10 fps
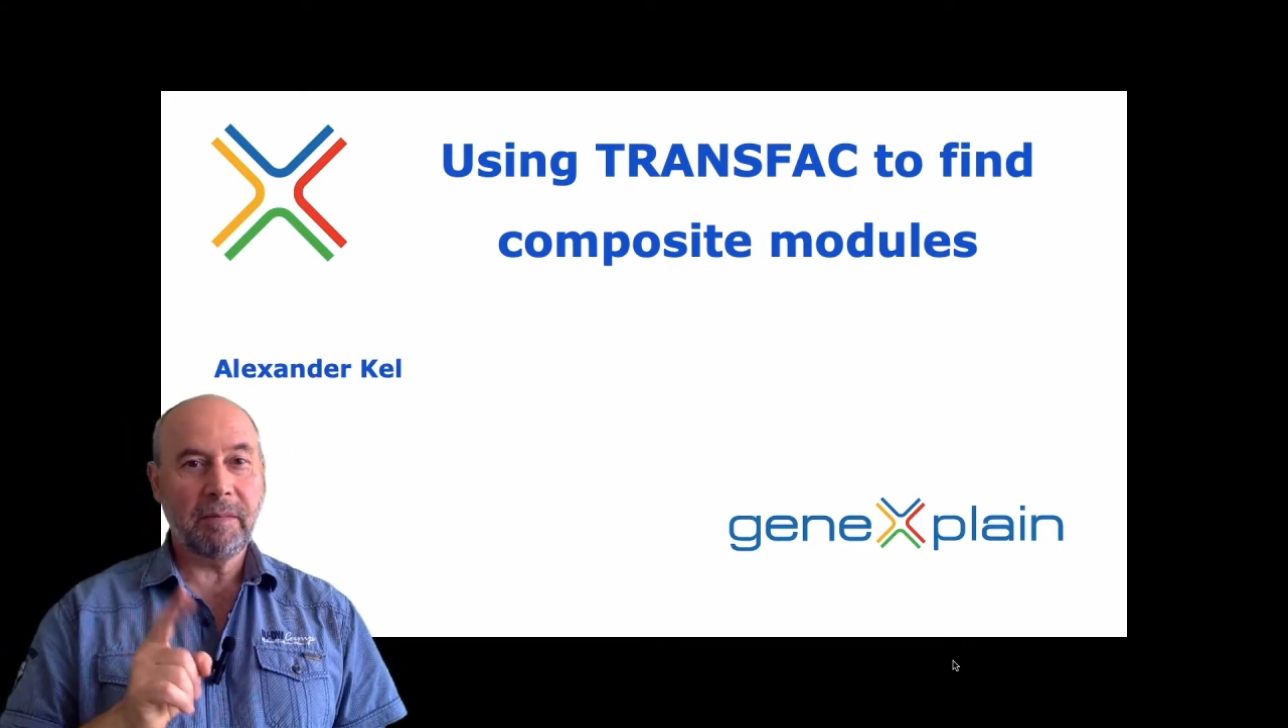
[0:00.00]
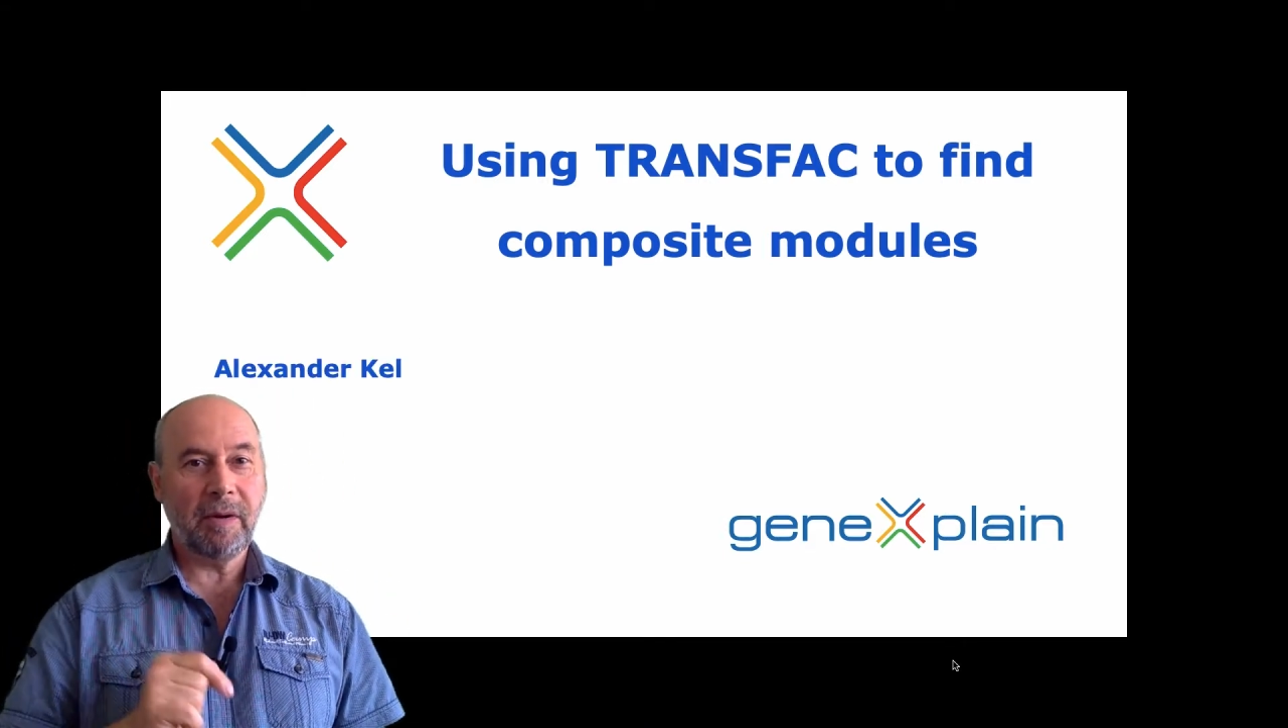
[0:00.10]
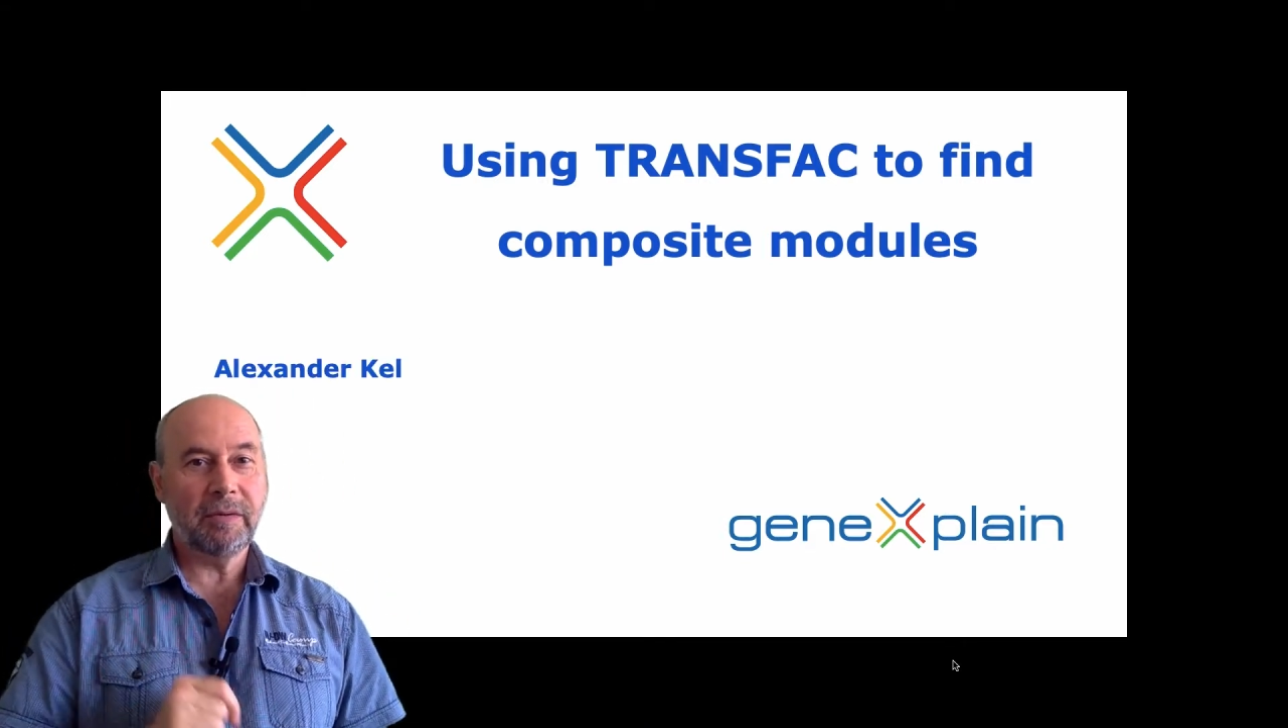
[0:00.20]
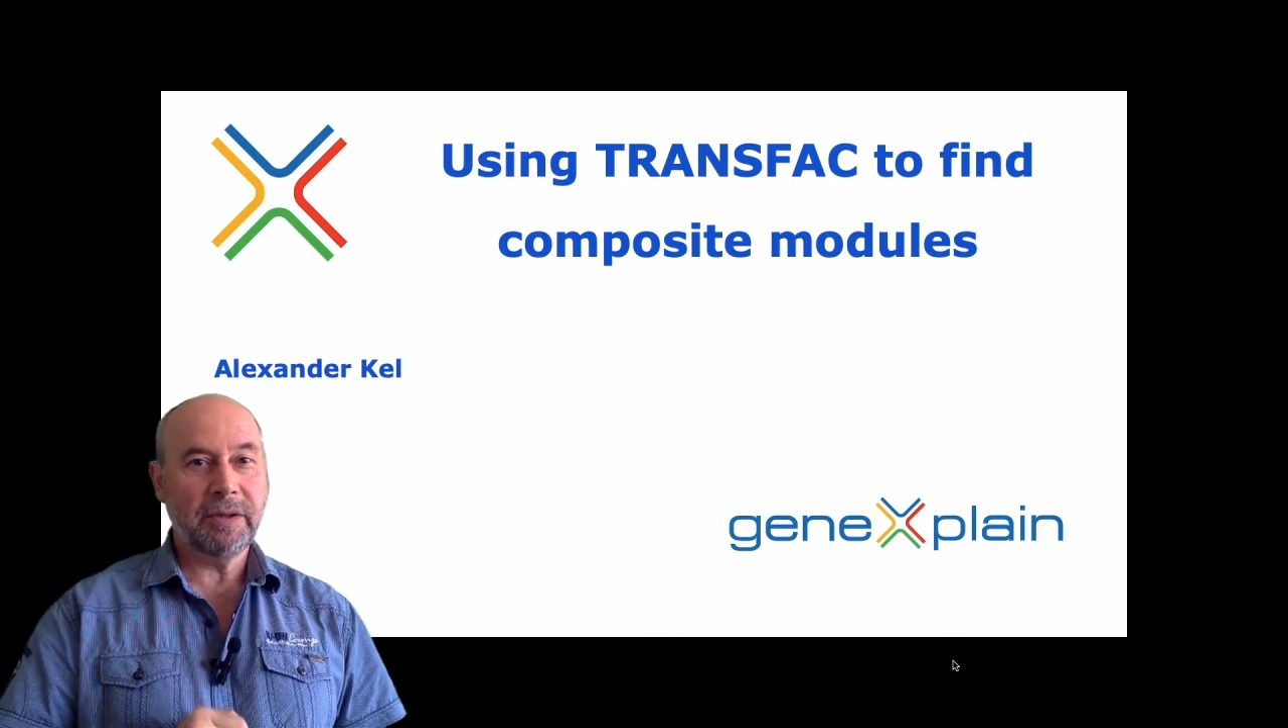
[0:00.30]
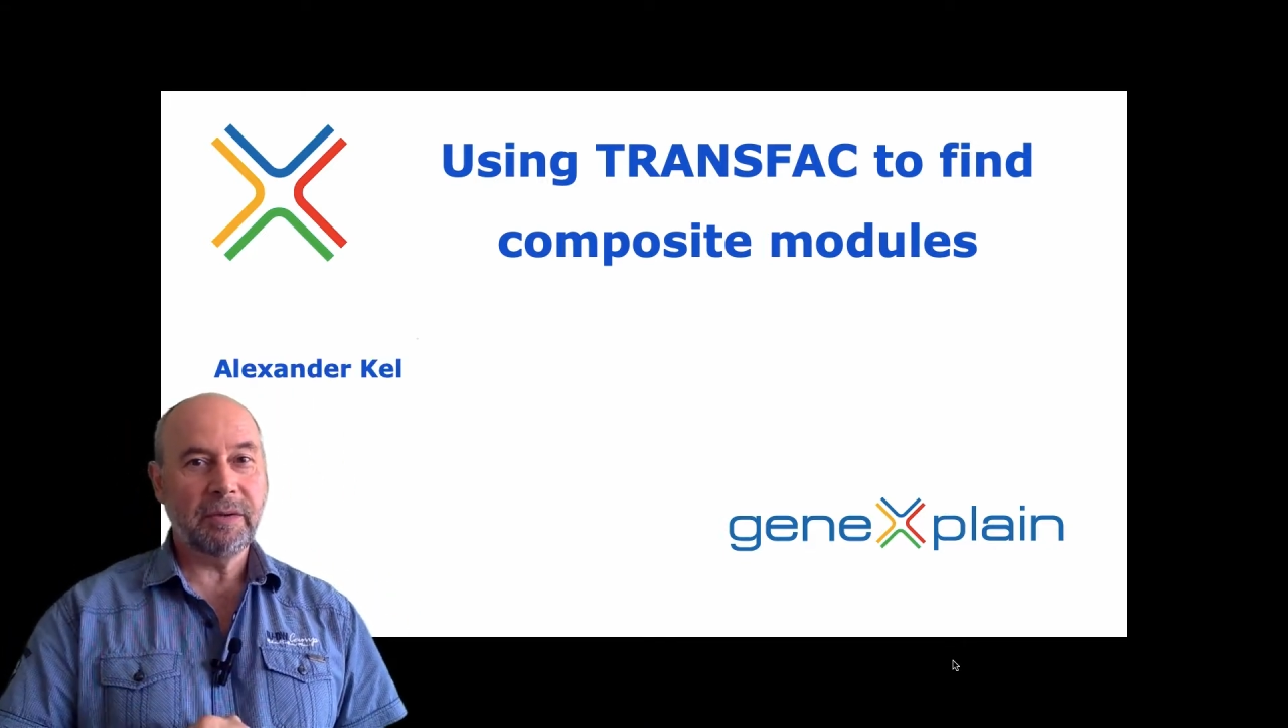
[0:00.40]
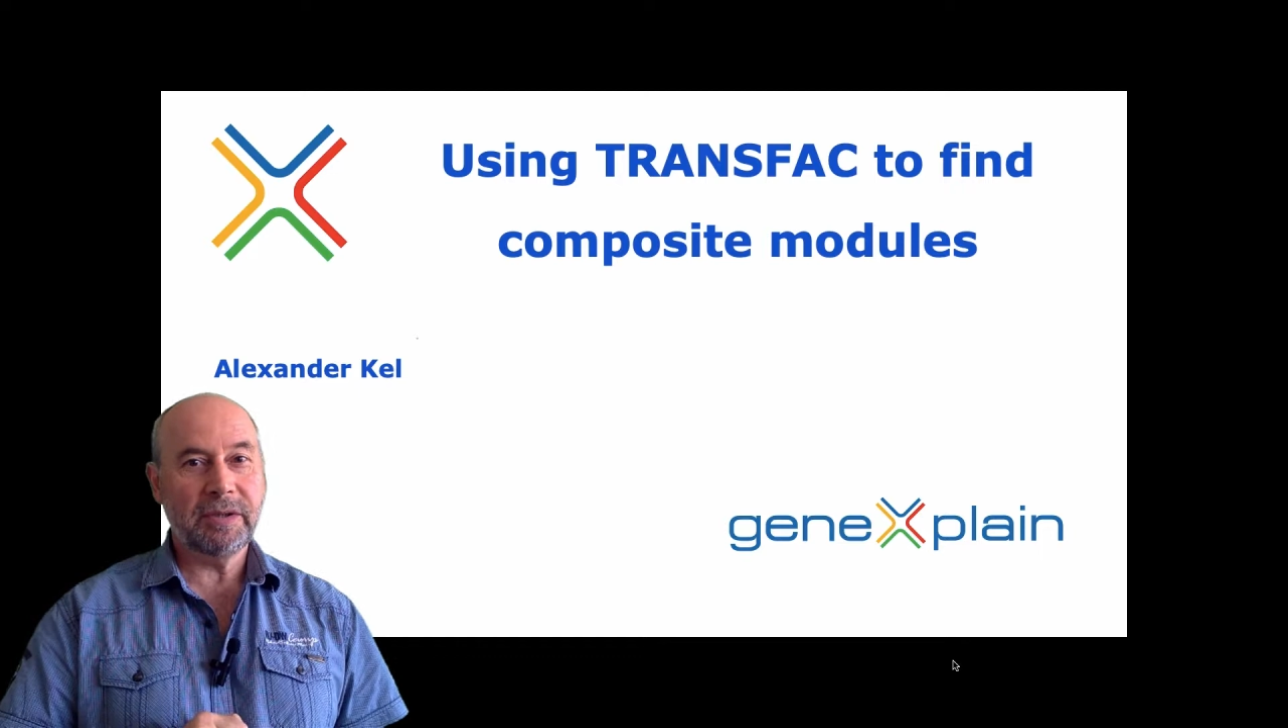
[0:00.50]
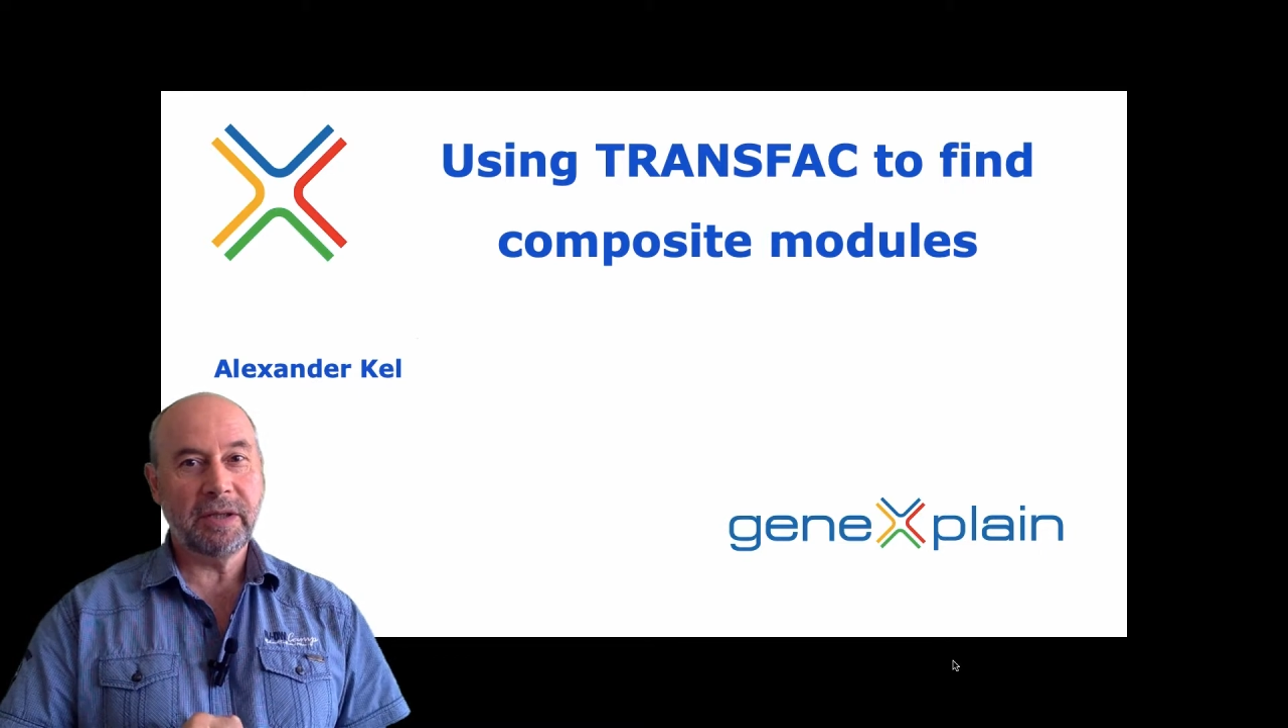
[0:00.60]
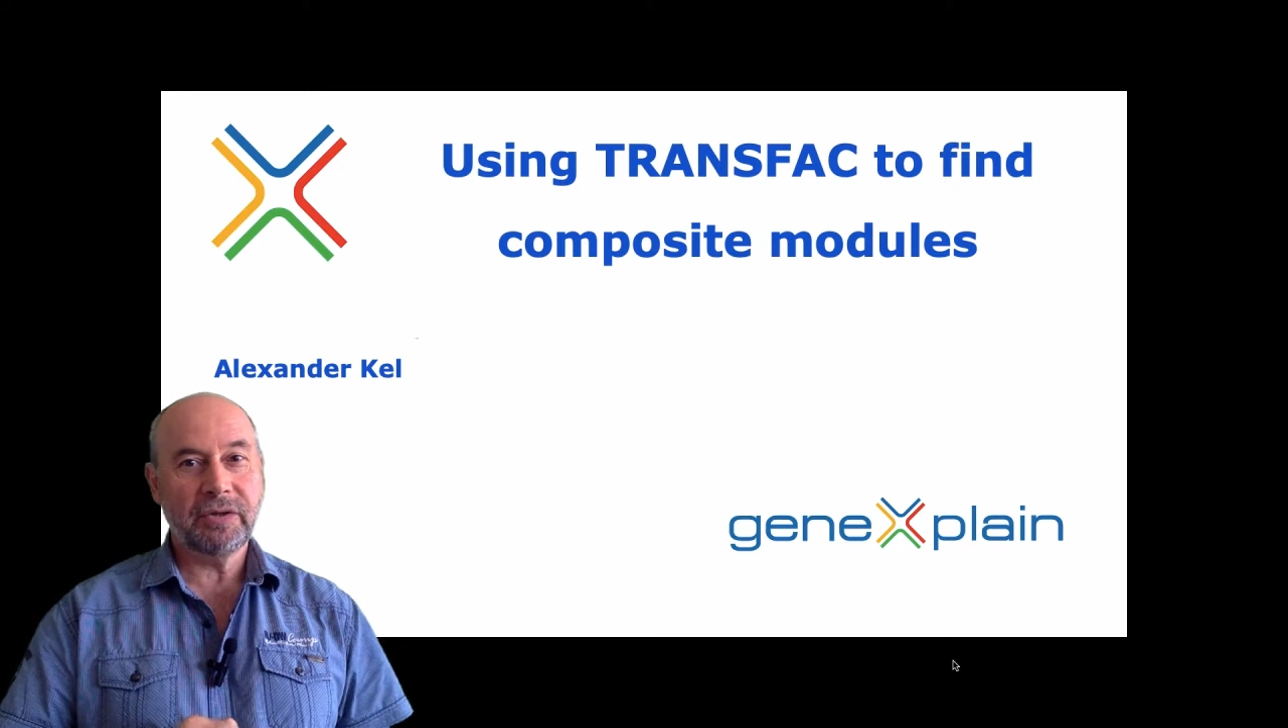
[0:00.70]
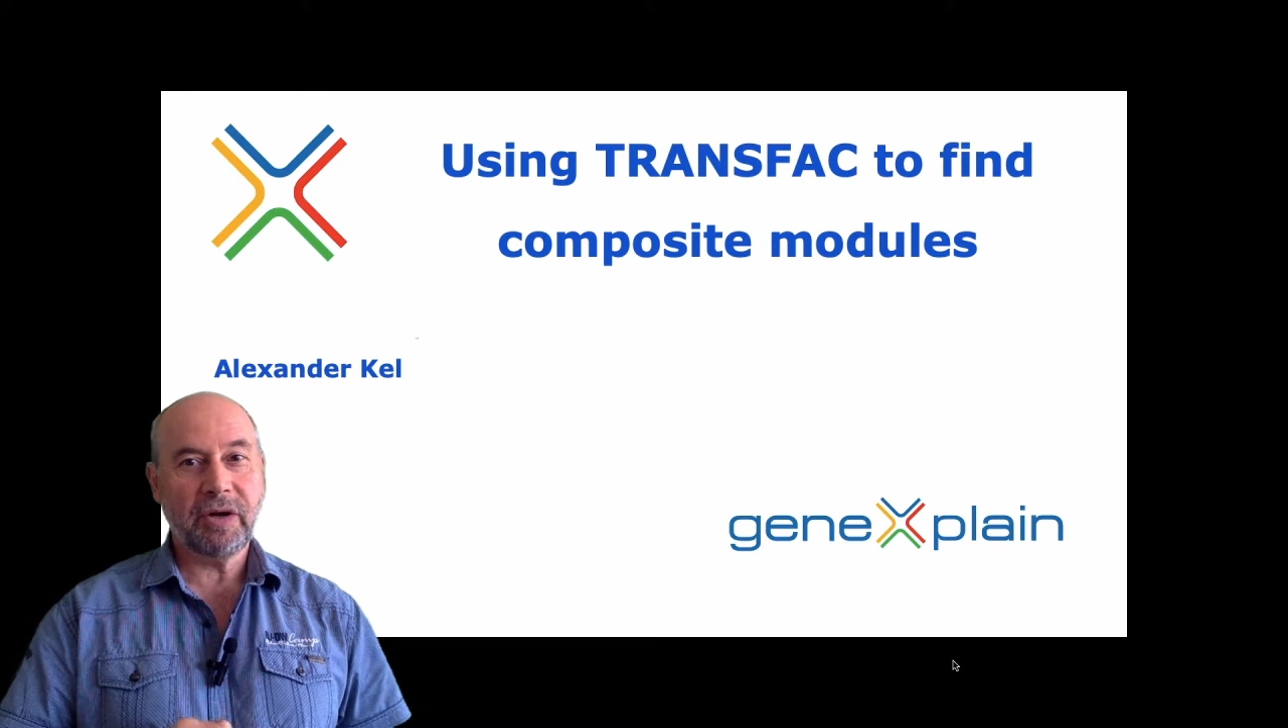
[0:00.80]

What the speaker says: about using